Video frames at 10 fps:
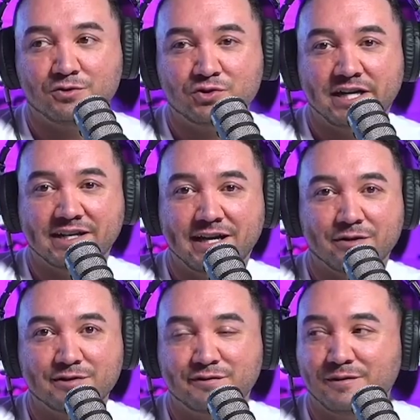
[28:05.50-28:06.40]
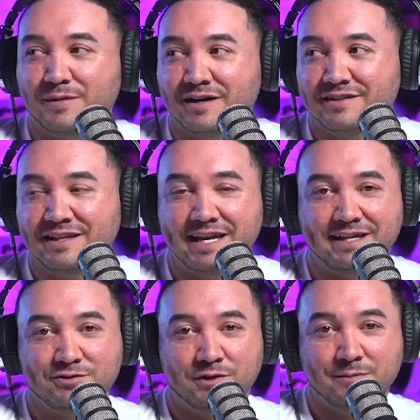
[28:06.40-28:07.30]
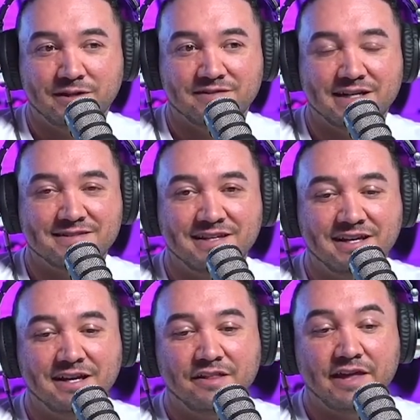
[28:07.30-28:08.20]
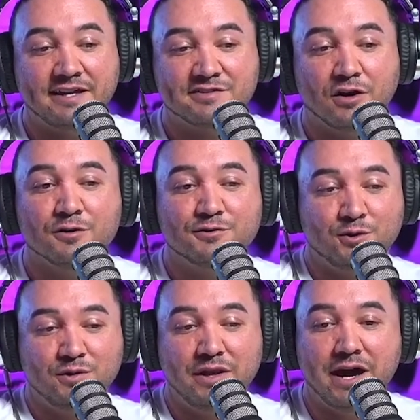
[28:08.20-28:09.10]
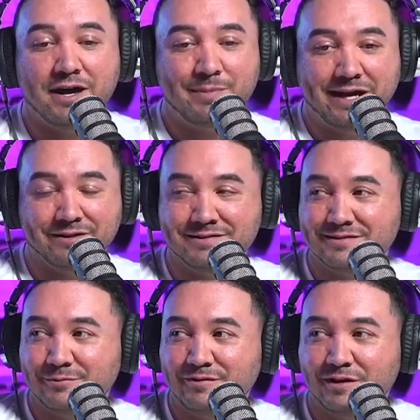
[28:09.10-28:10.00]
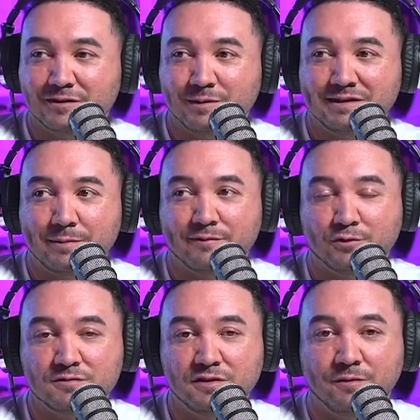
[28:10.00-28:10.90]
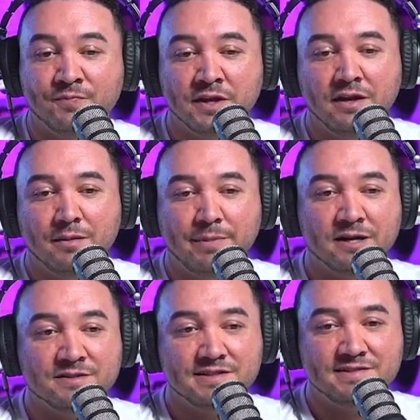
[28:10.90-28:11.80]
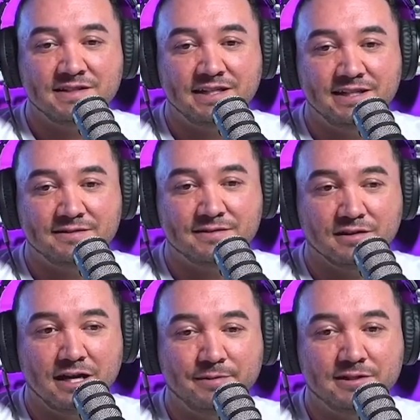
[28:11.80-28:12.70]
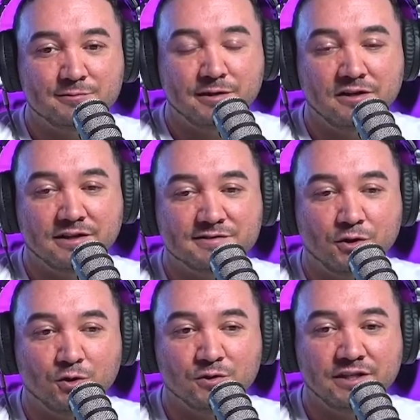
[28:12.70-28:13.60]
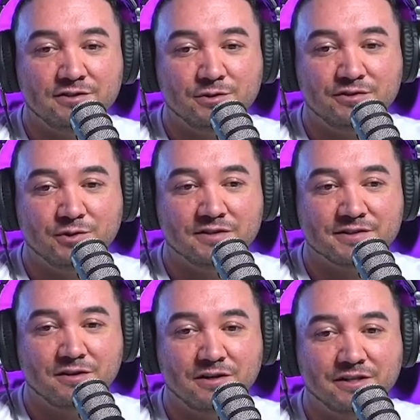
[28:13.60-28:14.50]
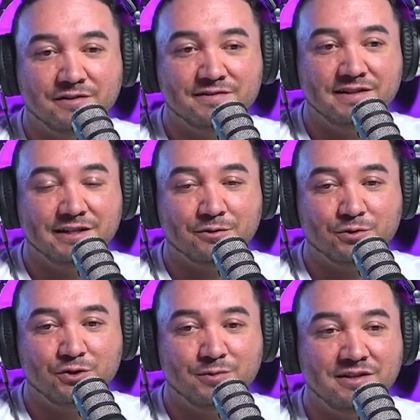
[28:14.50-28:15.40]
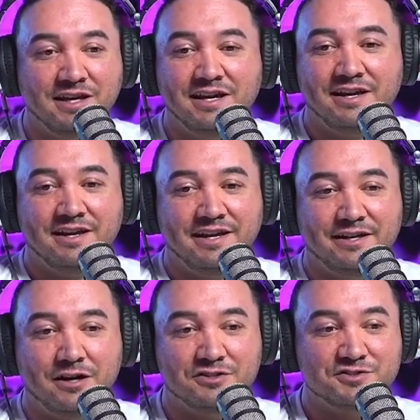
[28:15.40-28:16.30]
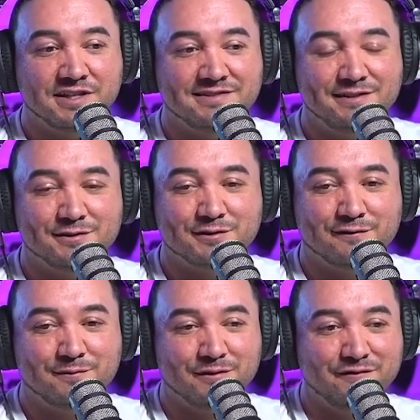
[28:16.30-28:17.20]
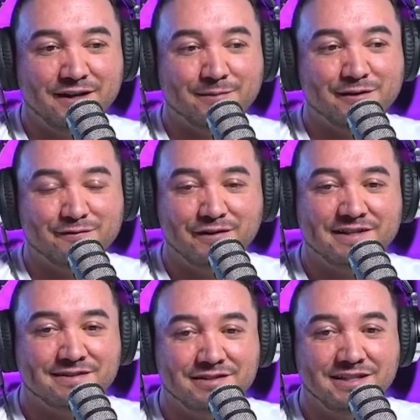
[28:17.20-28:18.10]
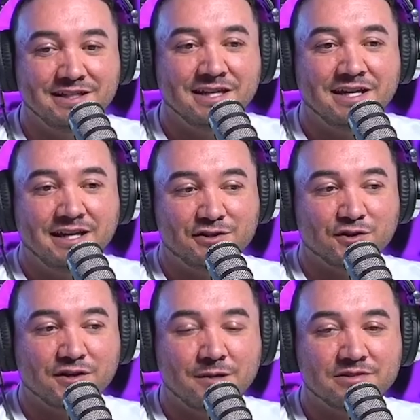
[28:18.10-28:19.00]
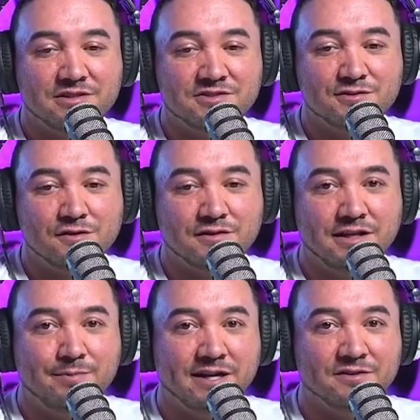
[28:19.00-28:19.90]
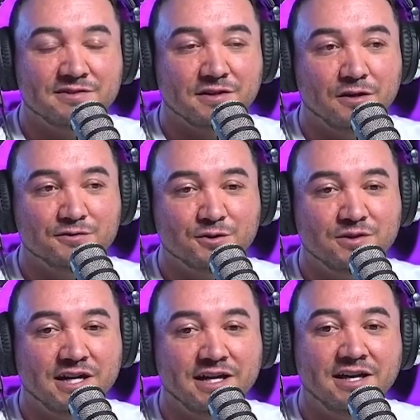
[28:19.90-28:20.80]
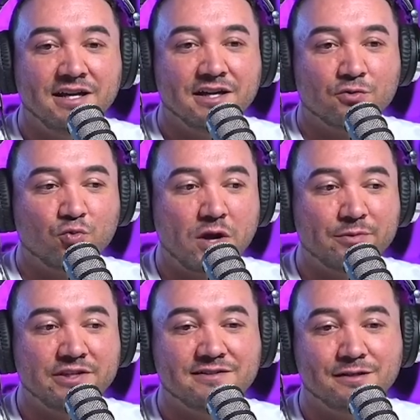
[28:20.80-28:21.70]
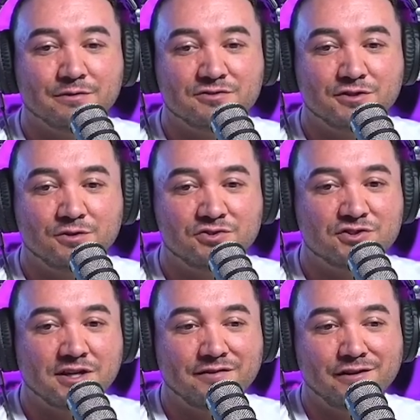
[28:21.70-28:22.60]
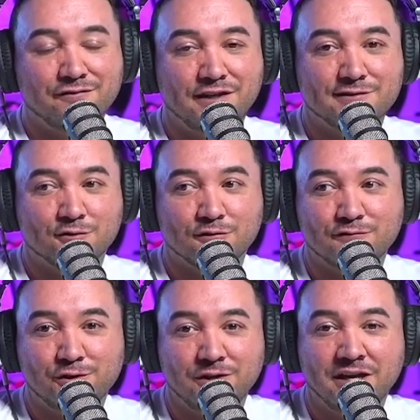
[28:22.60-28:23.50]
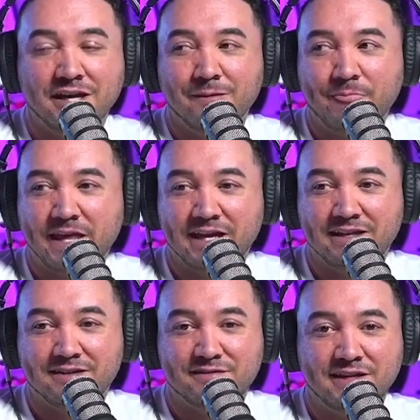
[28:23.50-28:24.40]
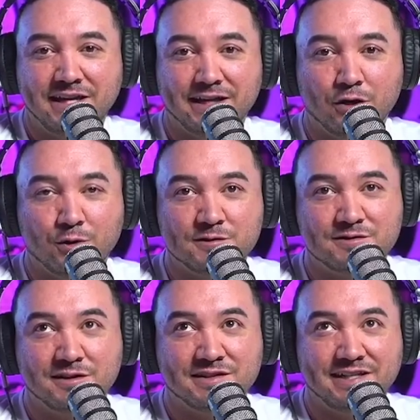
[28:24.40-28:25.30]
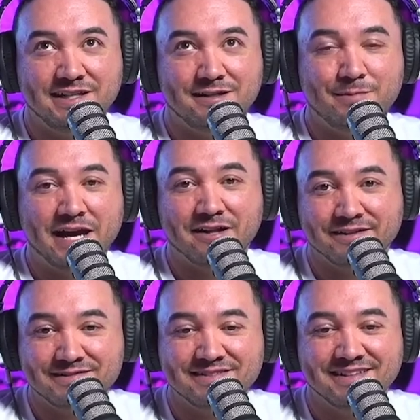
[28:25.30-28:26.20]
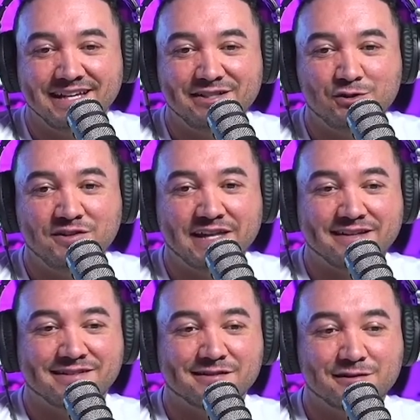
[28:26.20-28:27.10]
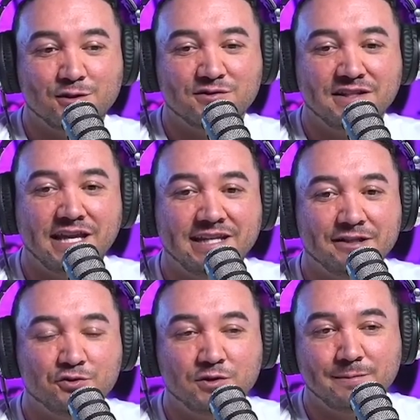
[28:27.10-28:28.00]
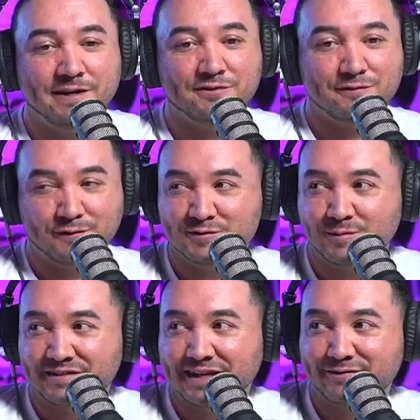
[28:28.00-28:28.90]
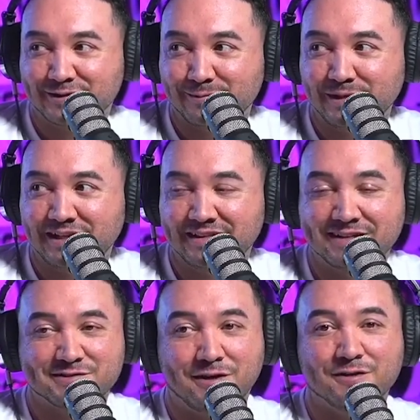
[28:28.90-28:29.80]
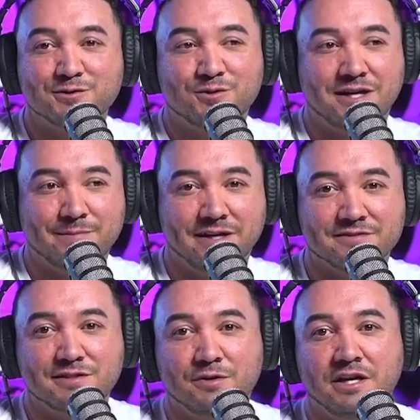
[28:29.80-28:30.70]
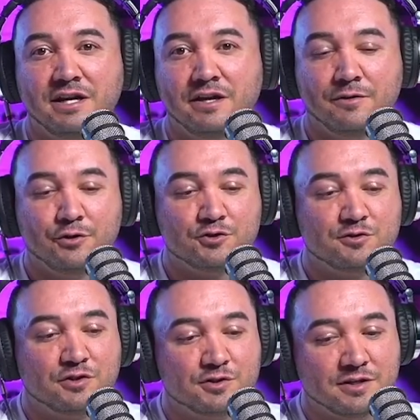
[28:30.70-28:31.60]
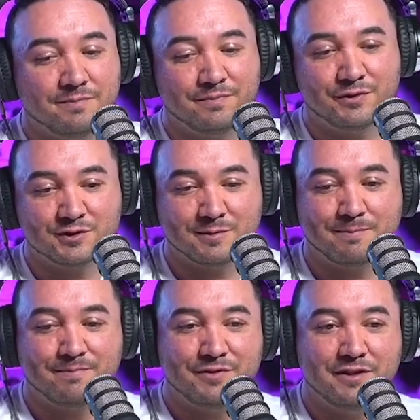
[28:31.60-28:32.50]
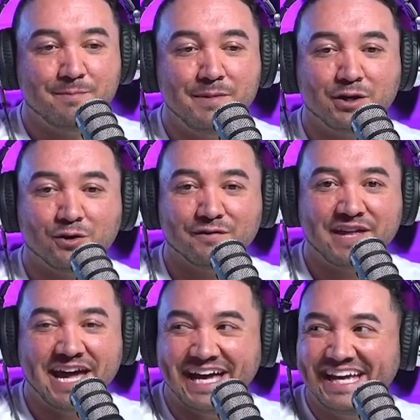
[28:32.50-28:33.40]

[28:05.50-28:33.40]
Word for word: track calories for a month and gain 20 pounds. That's that is also not balanced, and we talked about that before too. Balance isn't eating tilapia and asparagus only and doing two hours of cardio and sitting in a room and, and ostracizing yourself from your family, your friends, everything until the competition's over. And balance is also not right when you get done with the show, just shoving your face full of food and saying, oh, it's because I needed balance and using that as an excuse and gaining 20 pounds the first month after competing. That is also not balanced. So mm-hmm. there's, there's a, there's a the middle of that